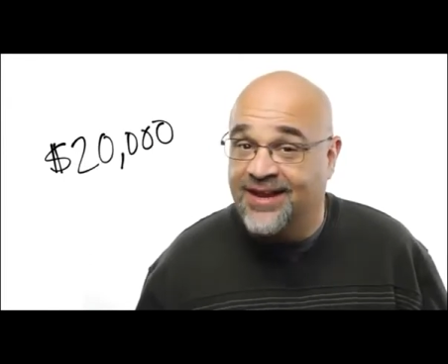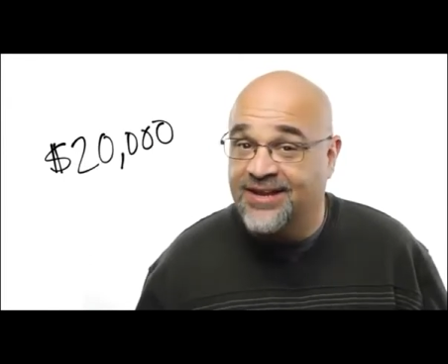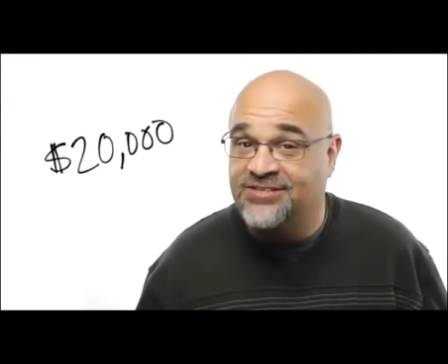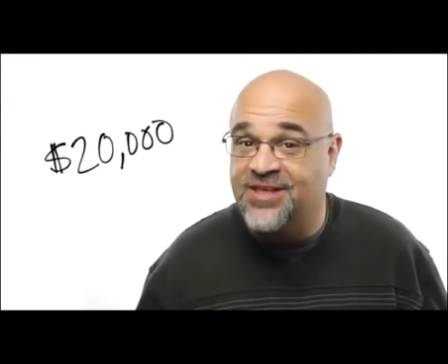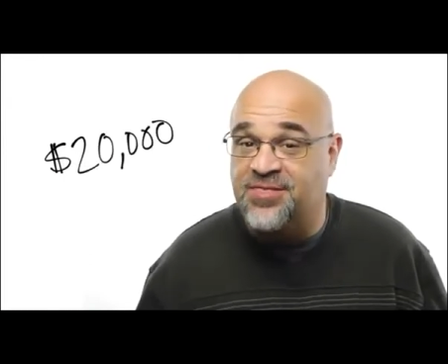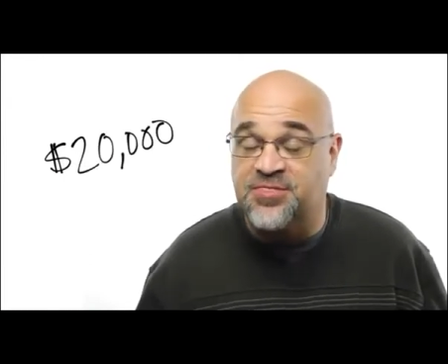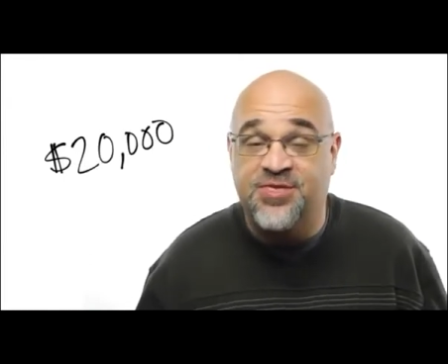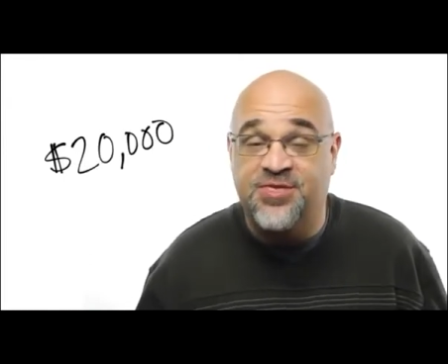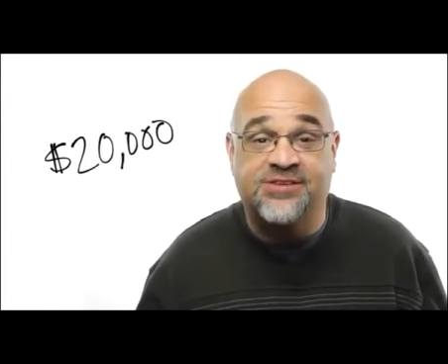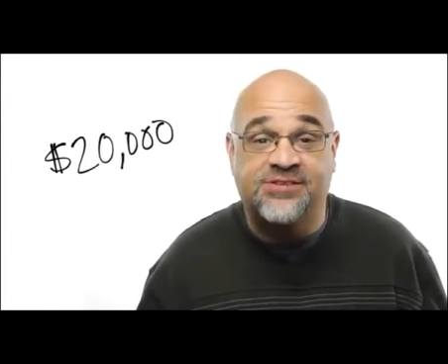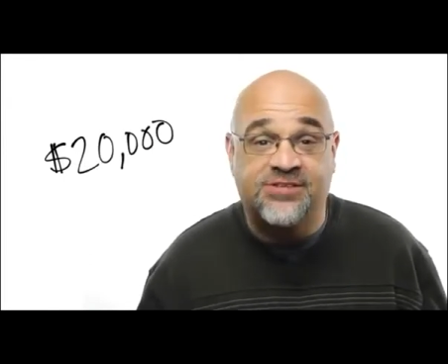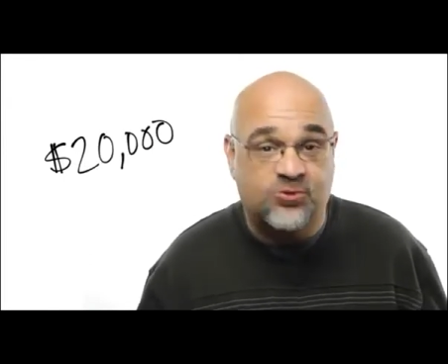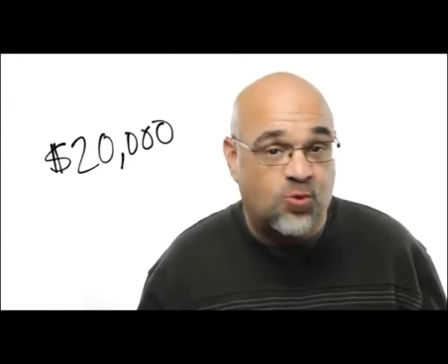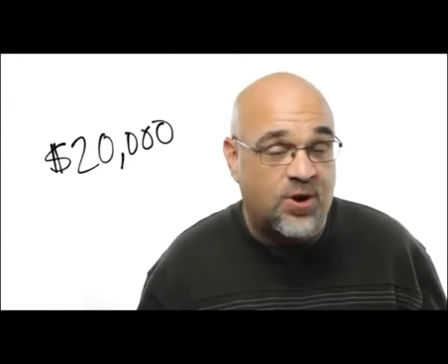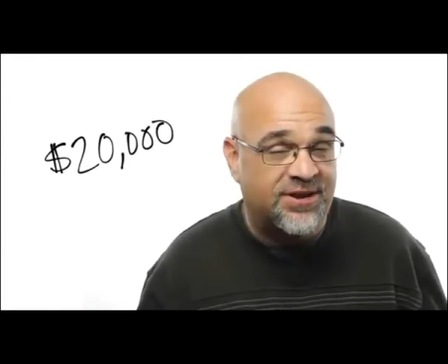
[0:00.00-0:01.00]
And he said,
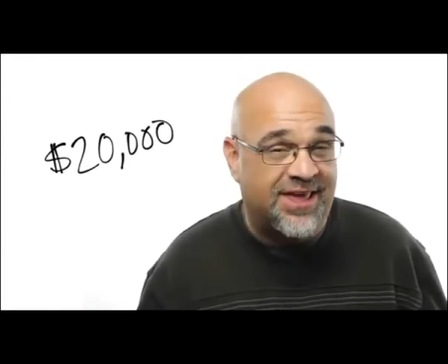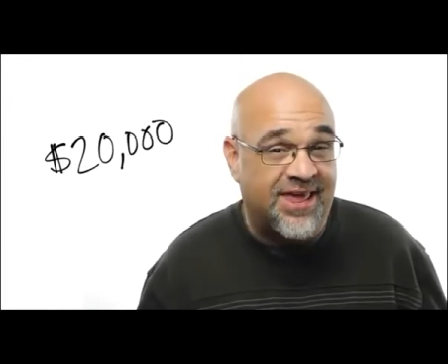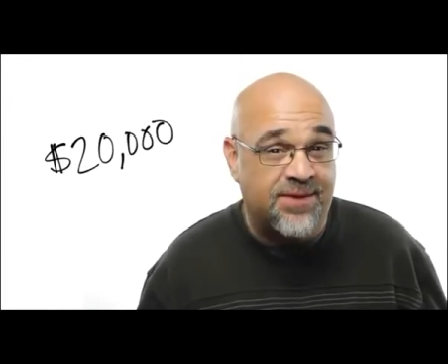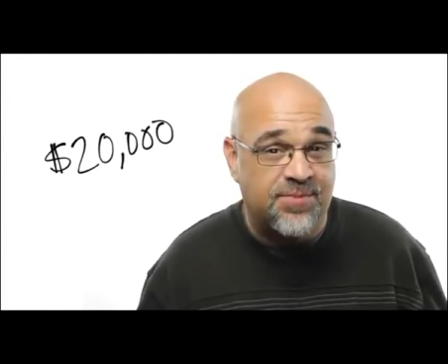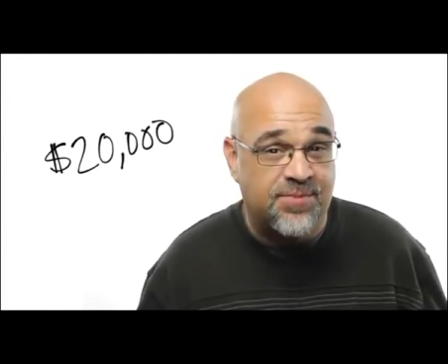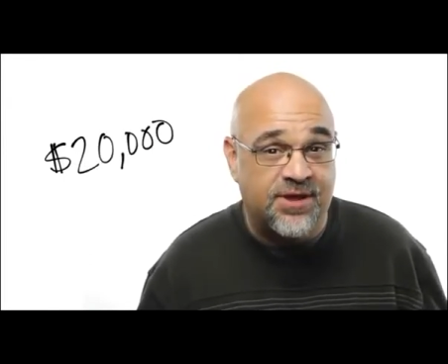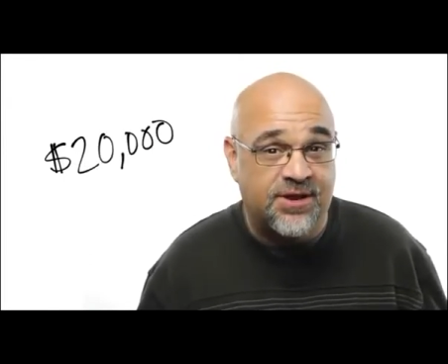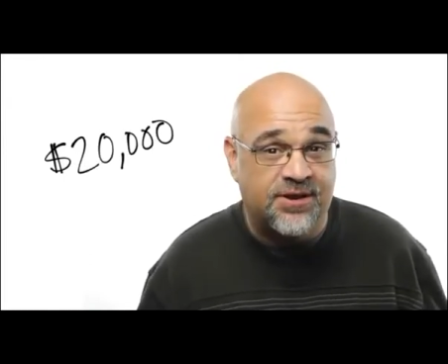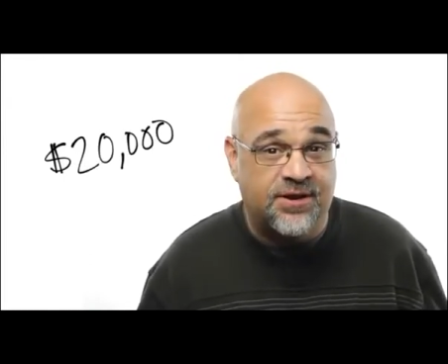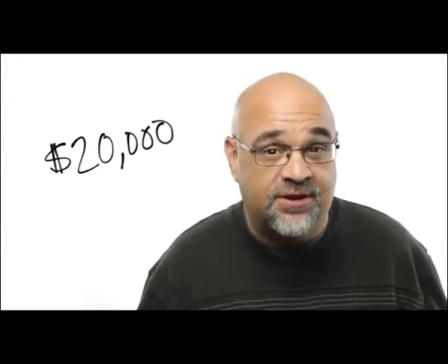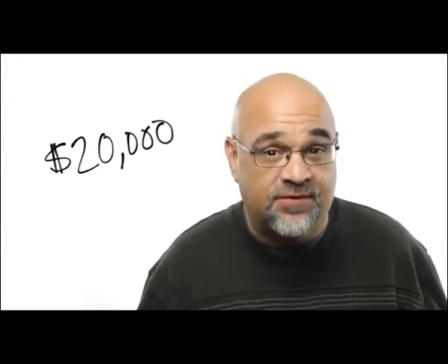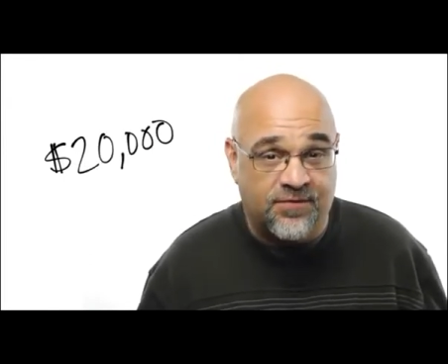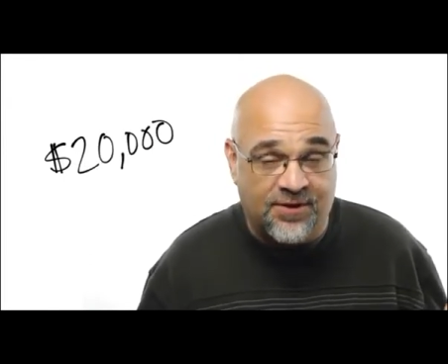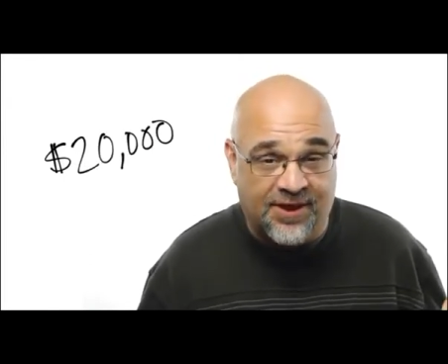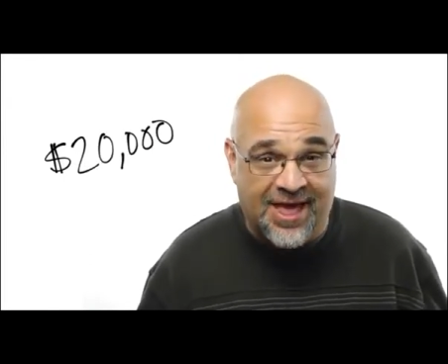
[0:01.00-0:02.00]
this is what came
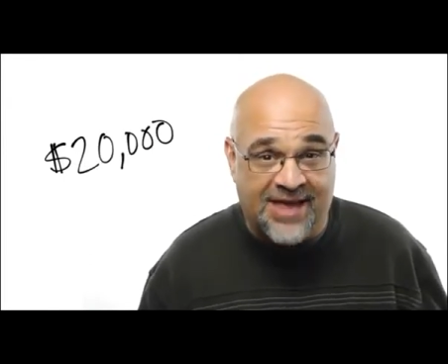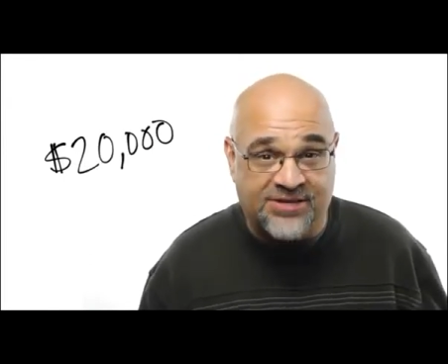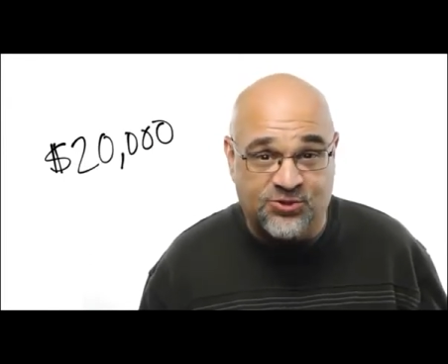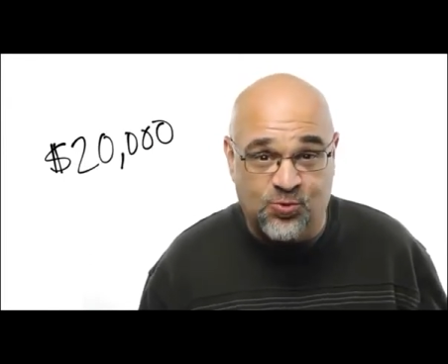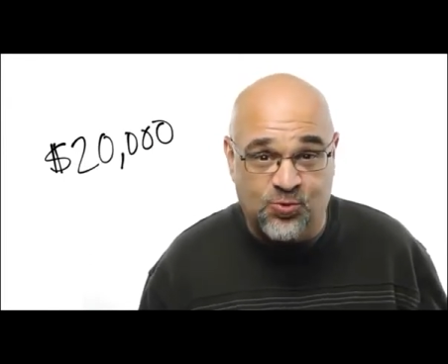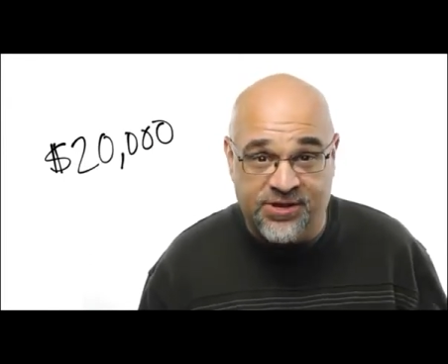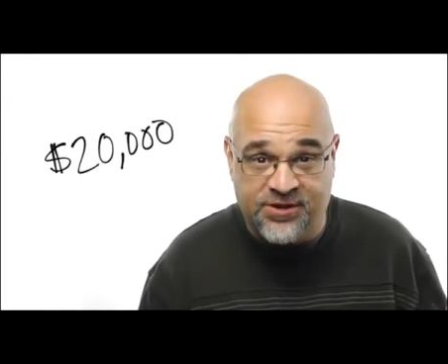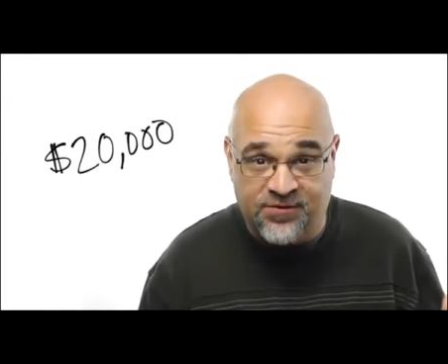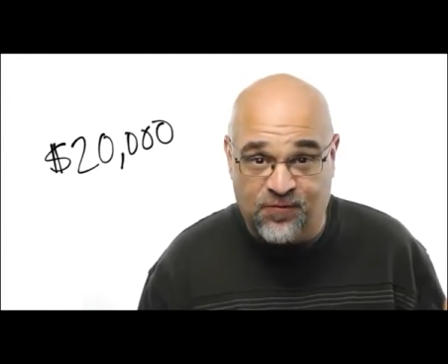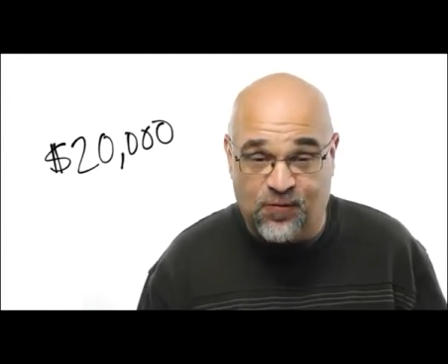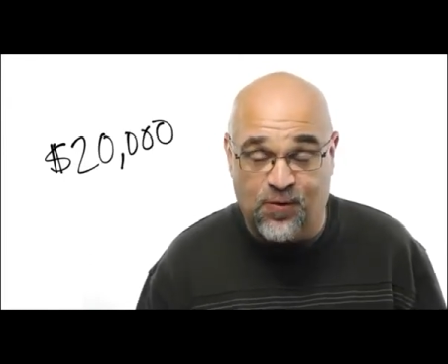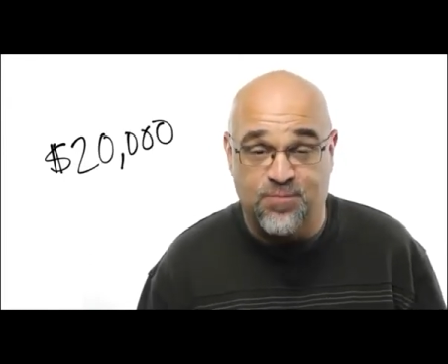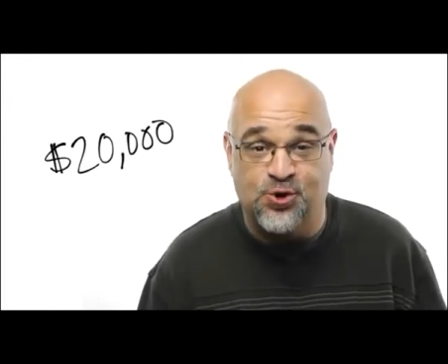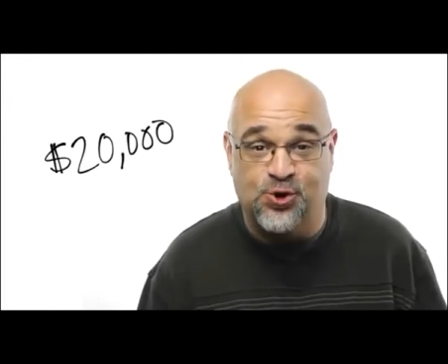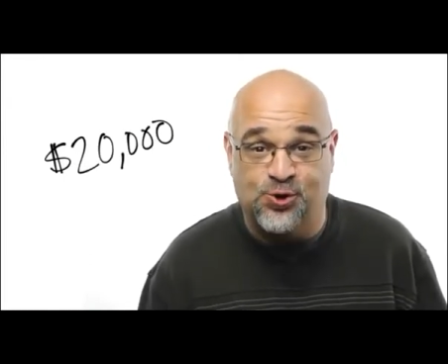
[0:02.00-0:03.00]
in last week
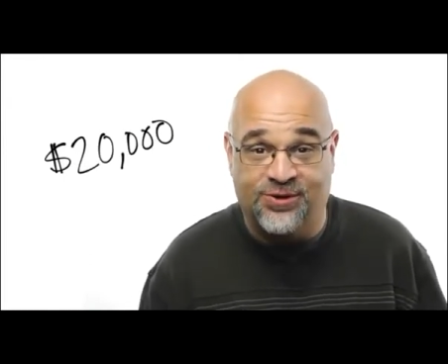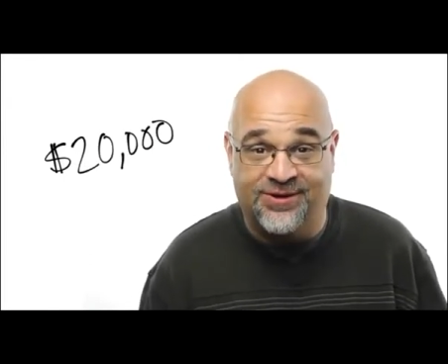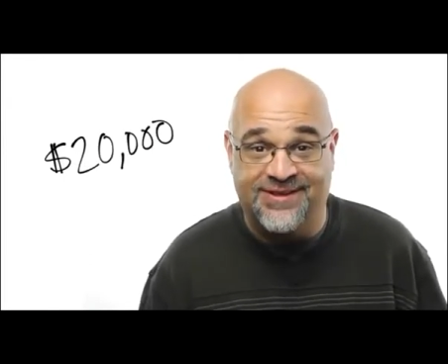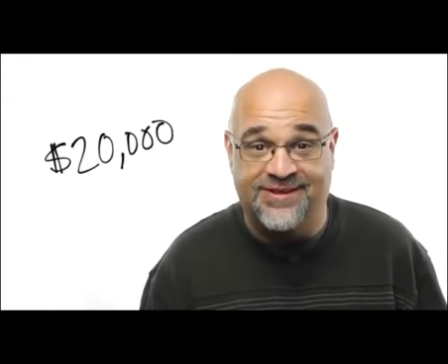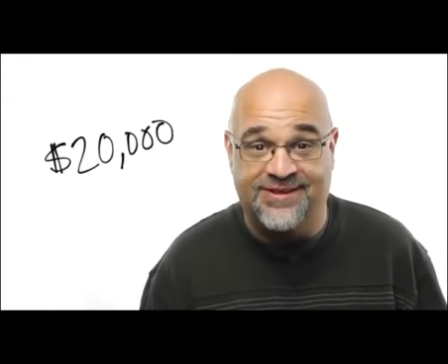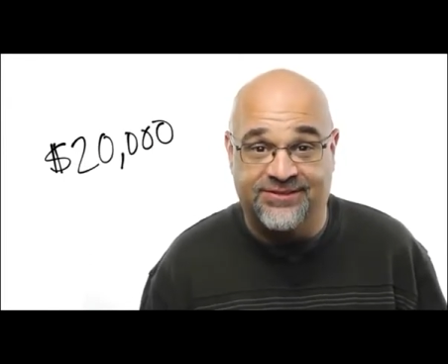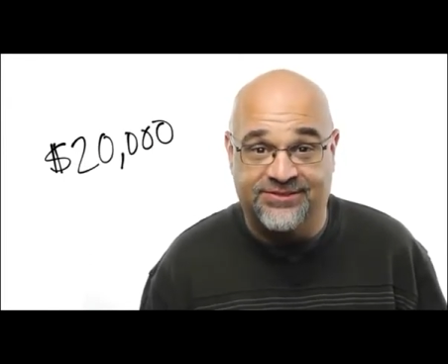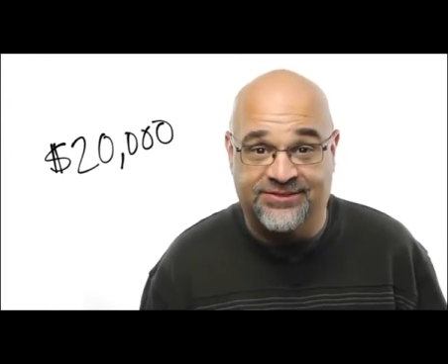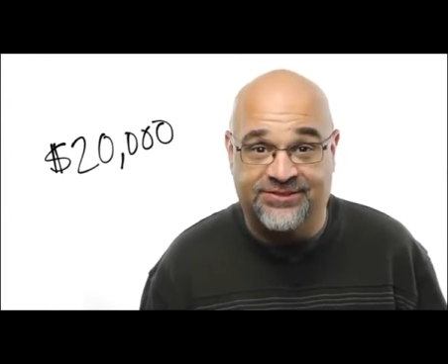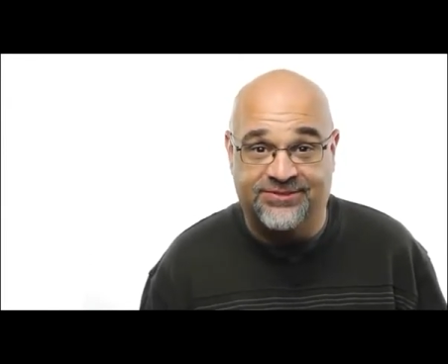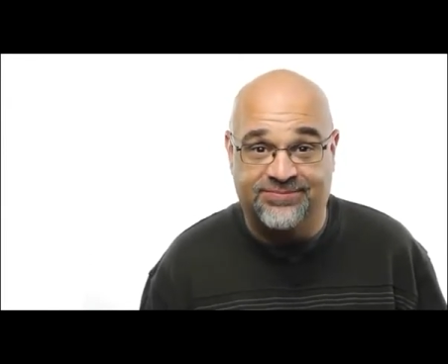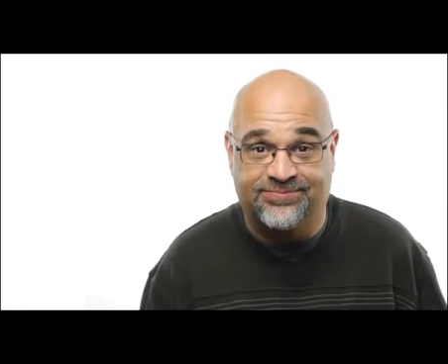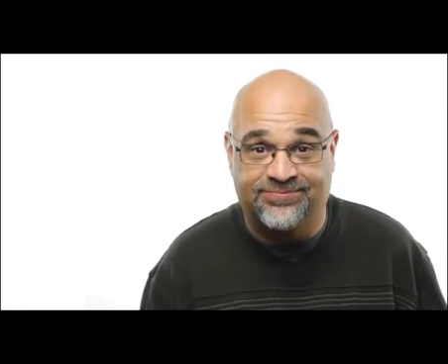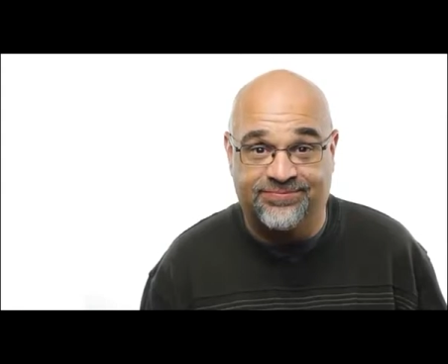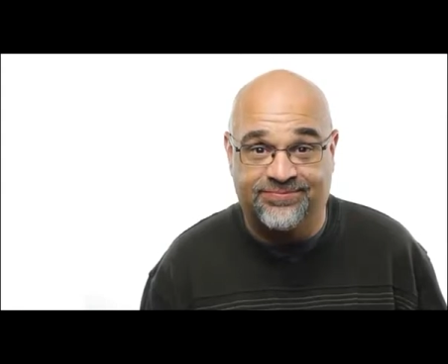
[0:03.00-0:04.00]
from your leads.